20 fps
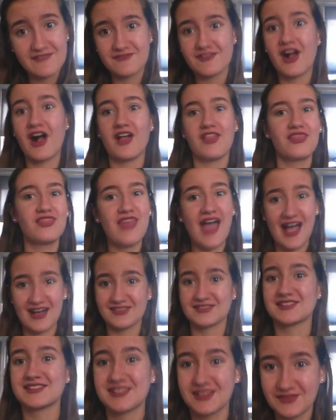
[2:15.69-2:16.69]
if not
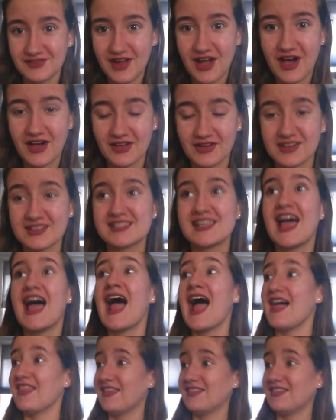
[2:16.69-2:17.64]
thousands of dollars.